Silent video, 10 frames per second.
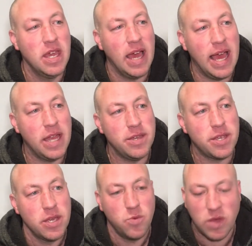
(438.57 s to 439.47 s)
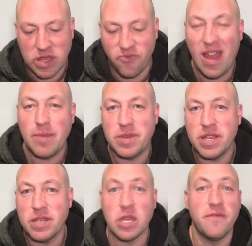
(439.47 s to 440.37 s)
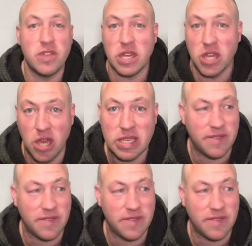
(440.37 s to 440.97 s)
And with the raptors, over the years,